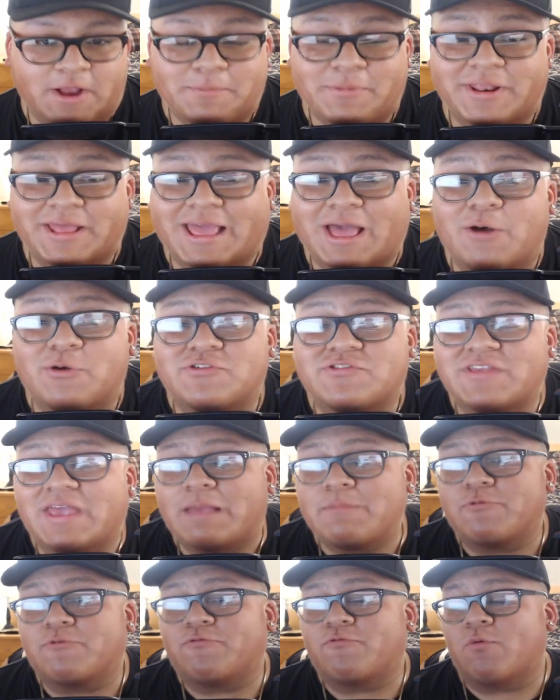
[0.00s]
But like I was
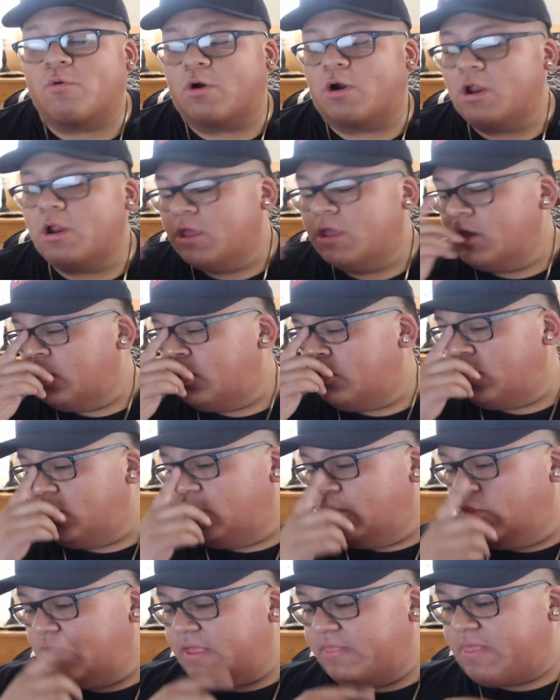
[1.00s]
saying before, you know,
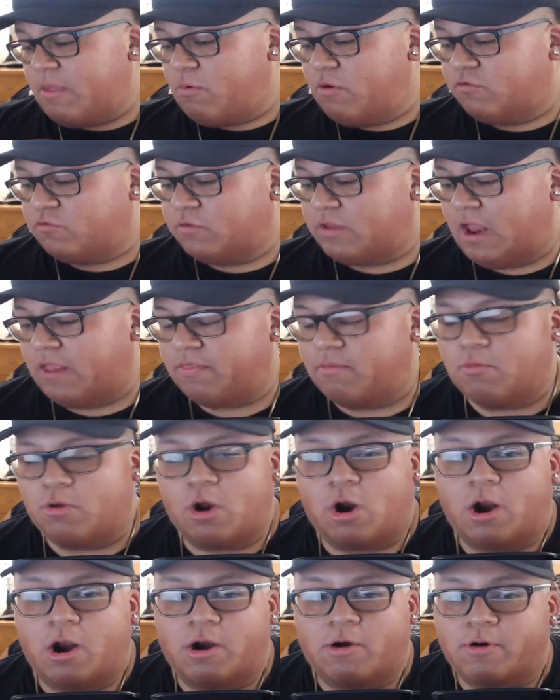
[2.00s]
you look at that Wrestle Kingdom
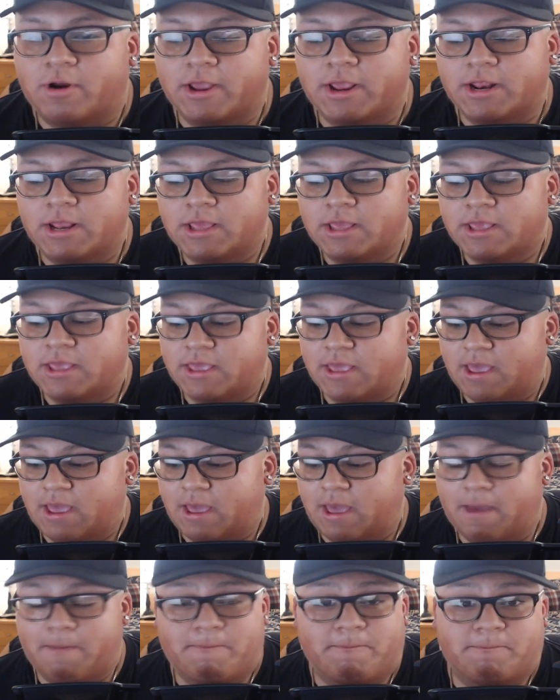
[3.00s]
card, right?
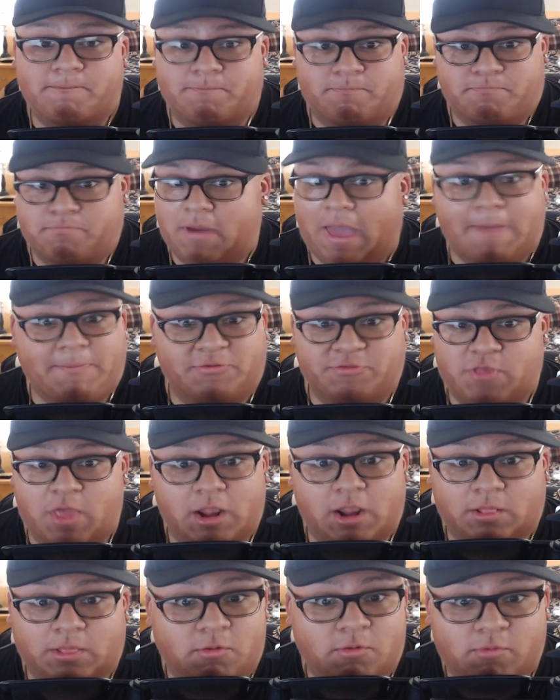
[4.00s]

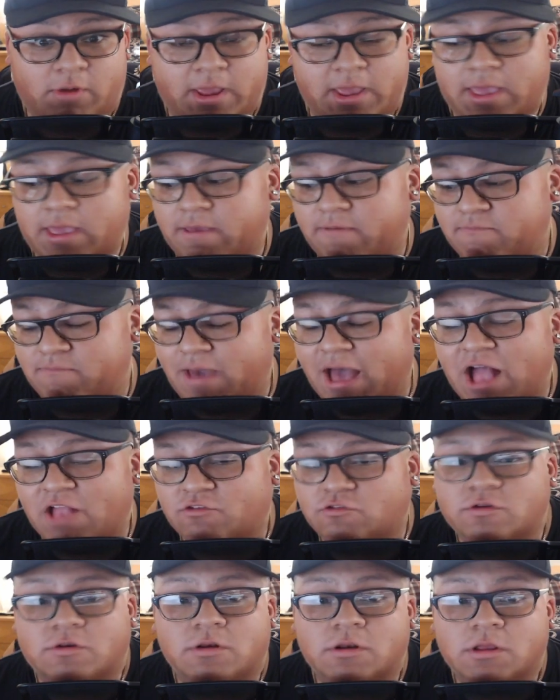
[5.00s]
Hypothetically, right?
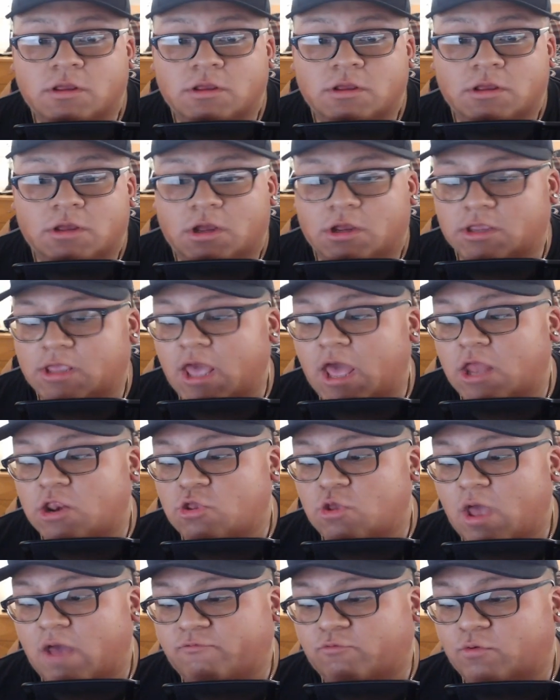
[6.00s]
Imagine, again,
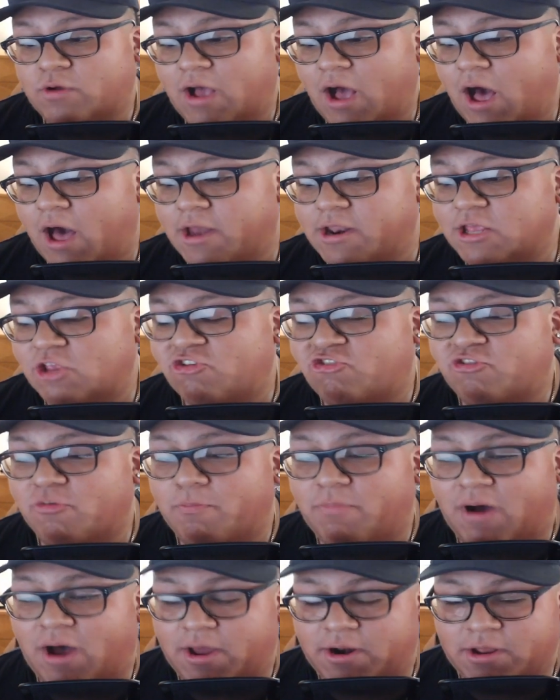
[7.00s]
you have Okada and
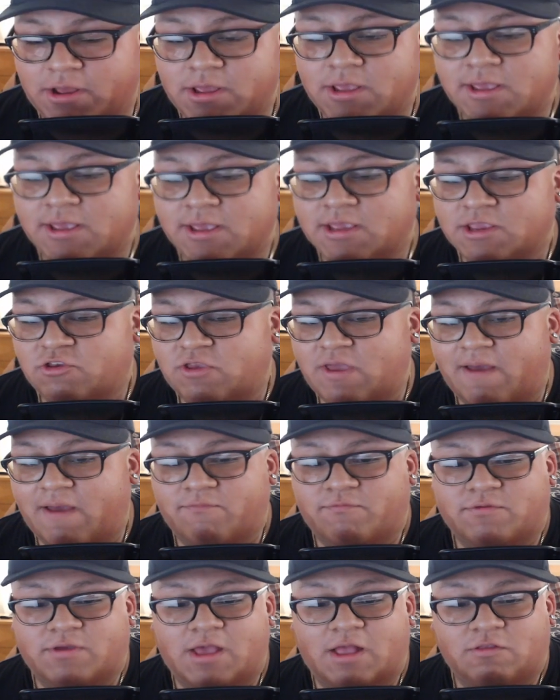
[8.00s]
Shibata. You
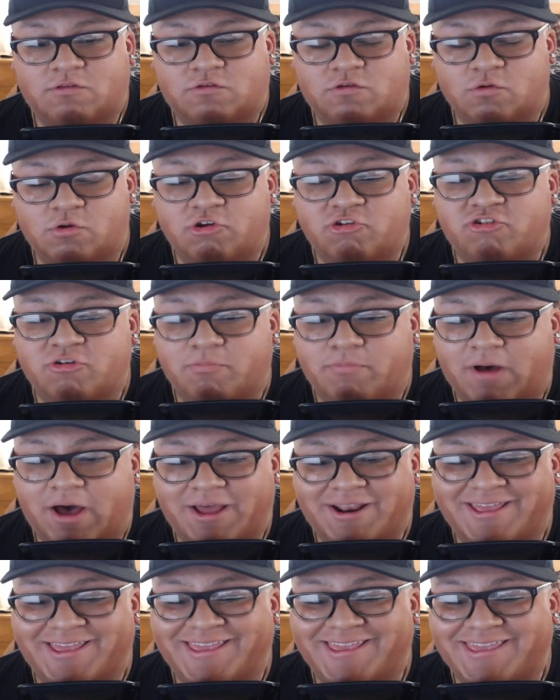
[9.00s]
have Katsuyori
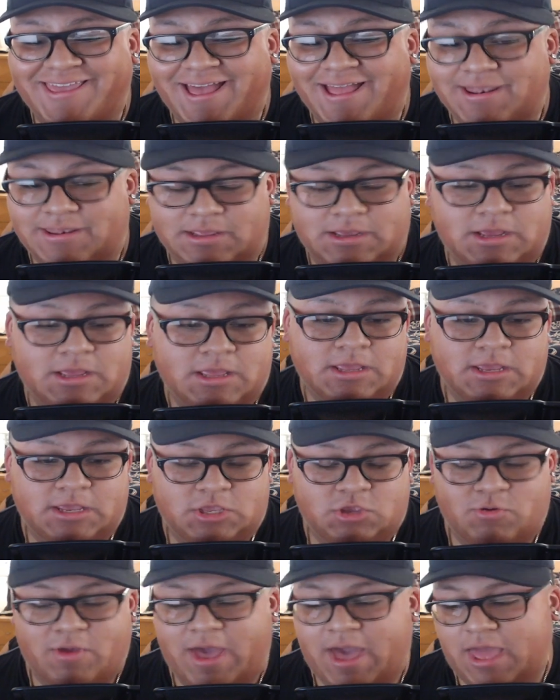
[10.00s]
Shibata and Kenta.
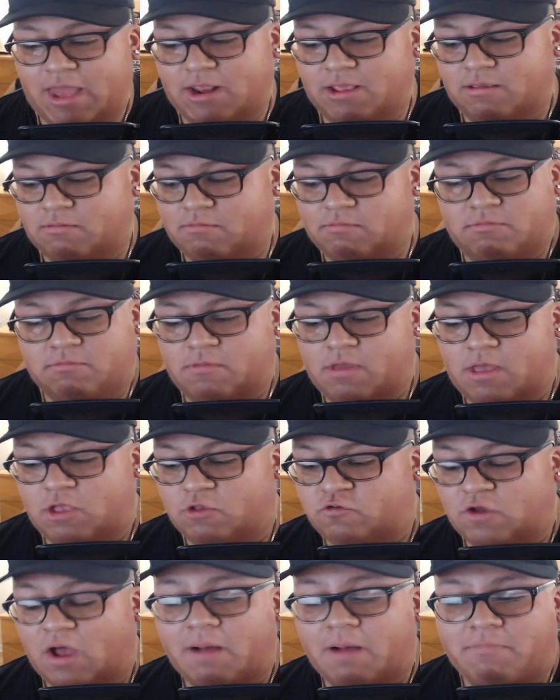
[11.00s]
You add a
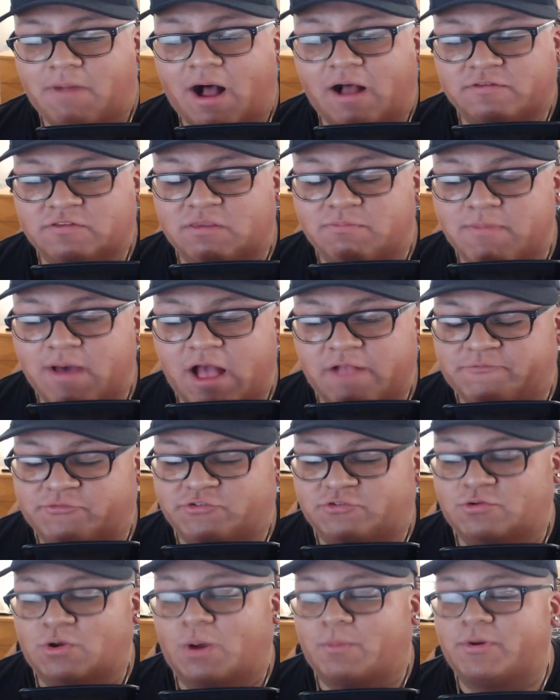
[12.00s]
Jon Moxley match versus
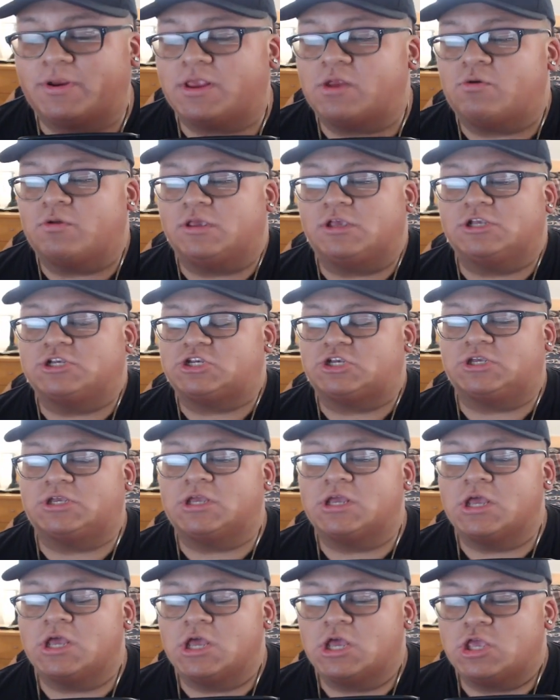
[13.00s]
Tomohiro Ishii.
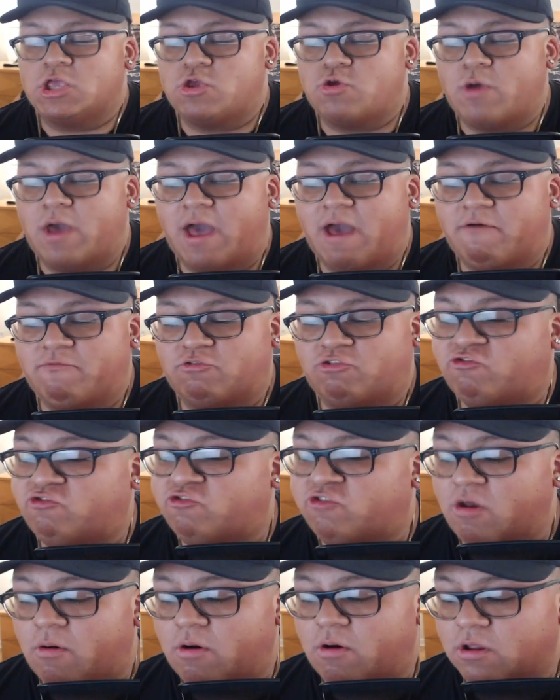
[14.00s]
You have
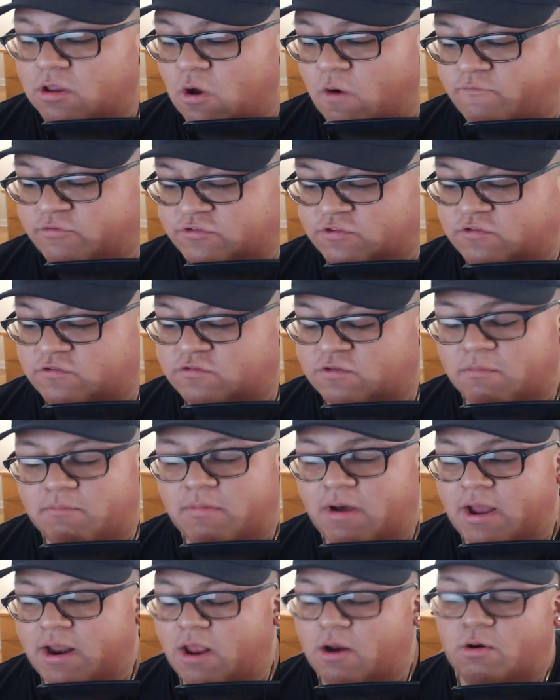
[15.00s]
Jericho versus
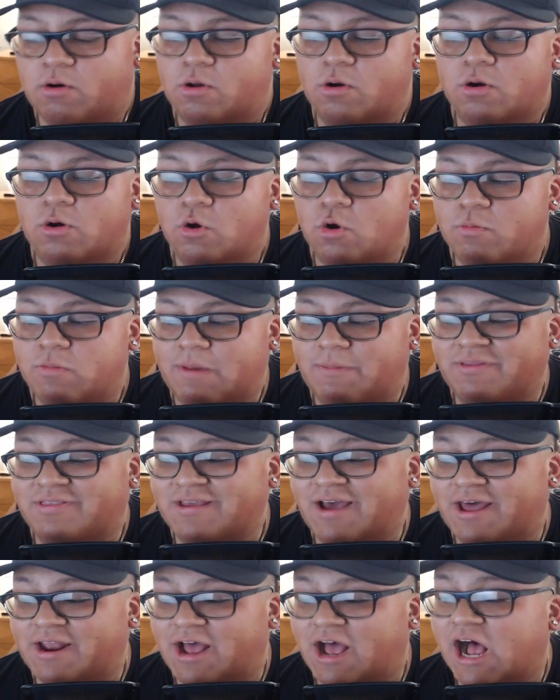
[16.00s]
somebody. I don't know who. Maybe
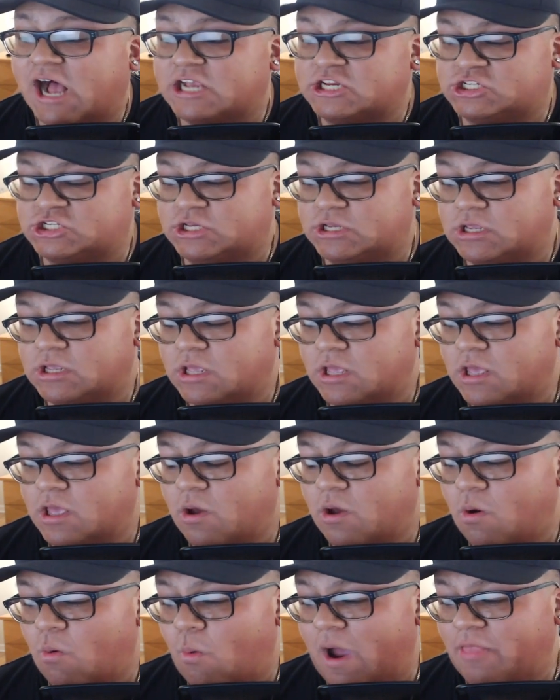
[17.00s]
Tanahashi.
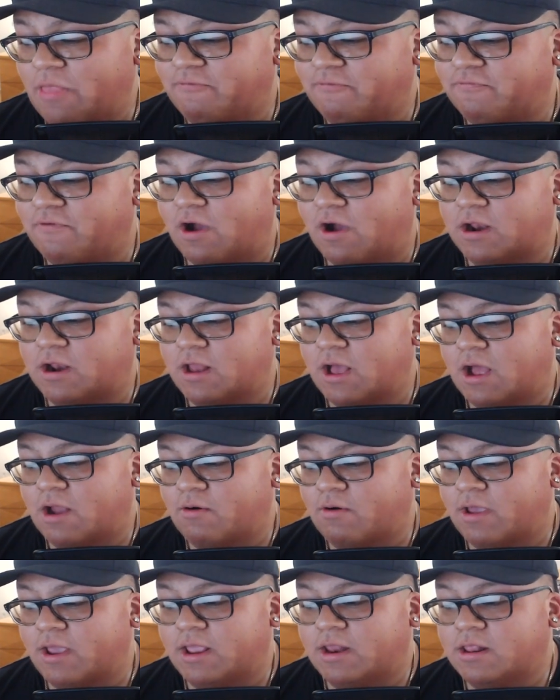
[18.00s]
Why the fuck not,
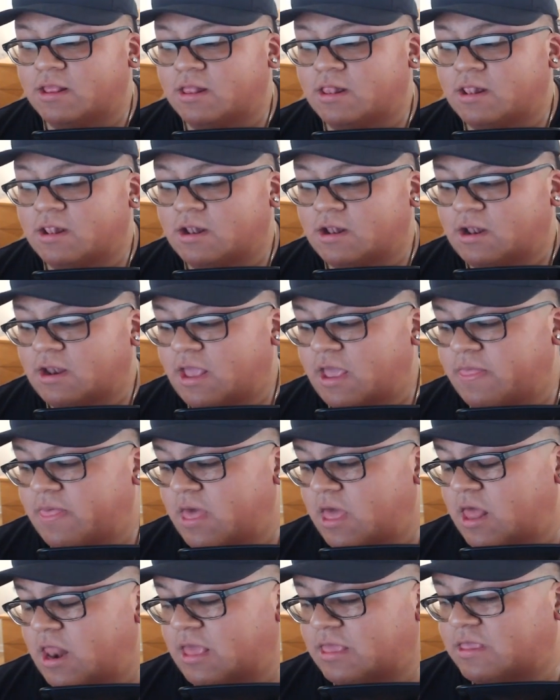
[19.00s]
right? And
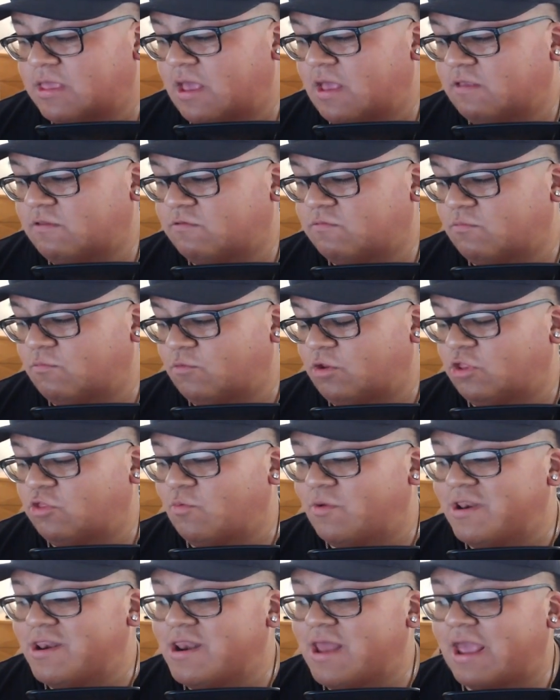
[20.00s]
then I guess, what do you do
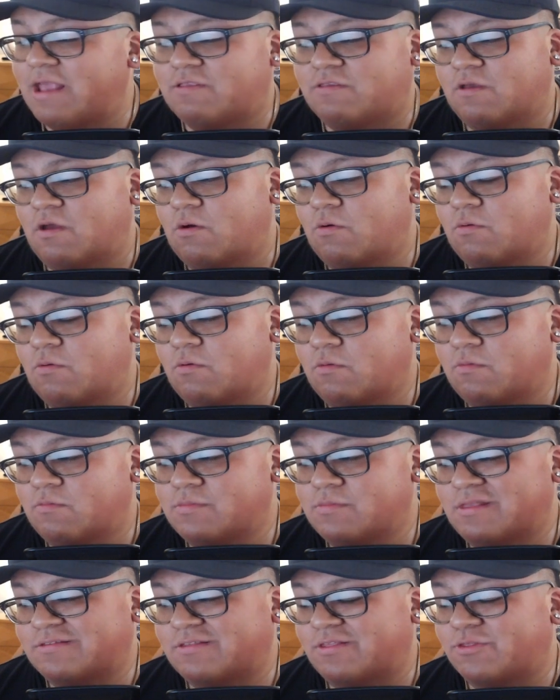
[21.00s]
with Naito?
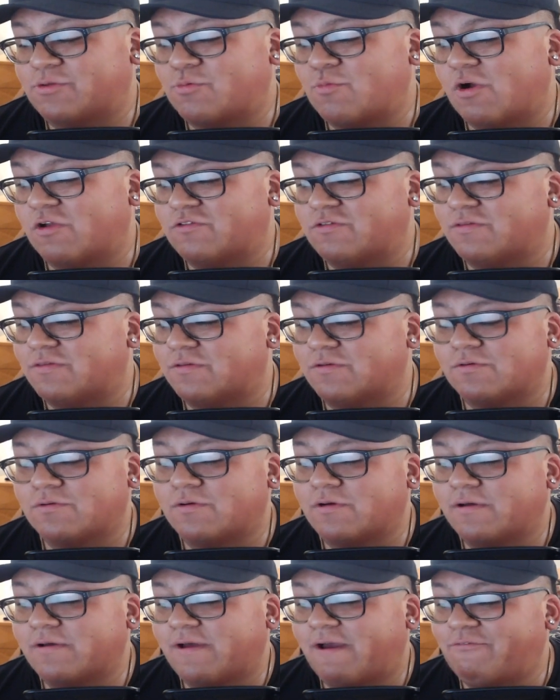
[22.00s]
Another question, too.
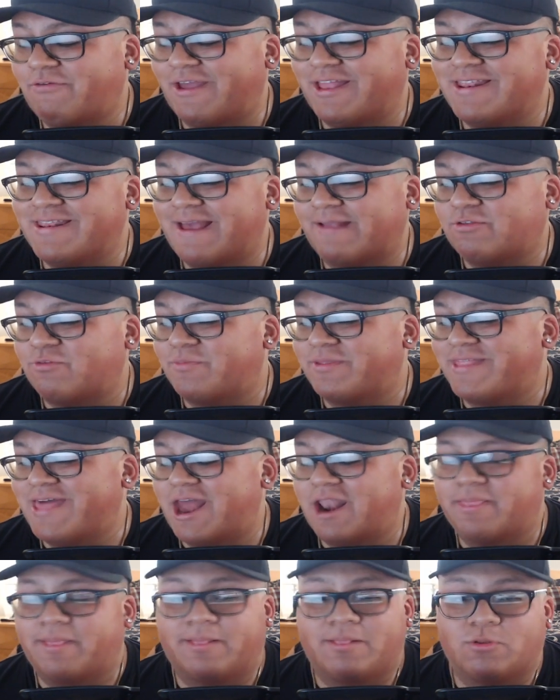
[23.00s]
I feel like Naito been
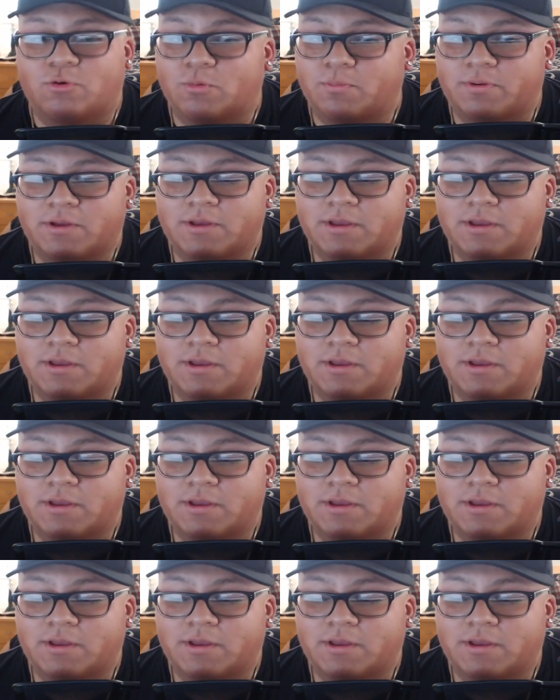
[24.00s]
out of the loop.